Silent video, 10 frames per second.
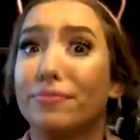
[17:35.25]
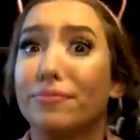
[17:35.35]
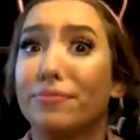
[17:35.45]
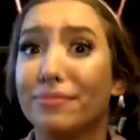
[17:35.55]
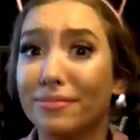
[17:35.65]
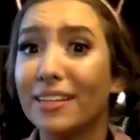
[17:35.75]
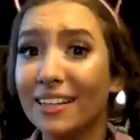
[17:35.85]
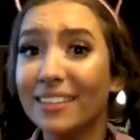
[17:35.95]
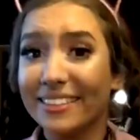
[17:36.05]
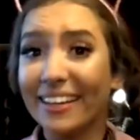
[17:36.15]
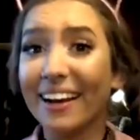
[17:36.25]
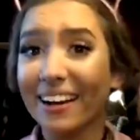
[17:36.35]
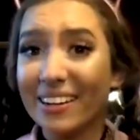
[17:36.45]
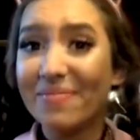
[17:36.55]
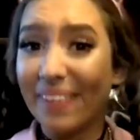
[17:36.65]
But, my God, that
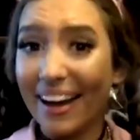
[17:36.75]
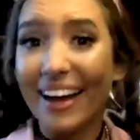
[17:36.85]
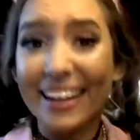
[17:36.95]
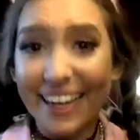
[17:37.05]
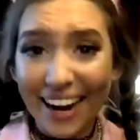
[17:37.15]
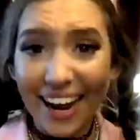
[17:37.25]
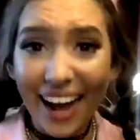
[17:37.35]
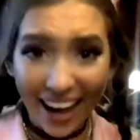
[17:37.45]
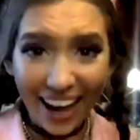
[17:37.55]
would have a lot of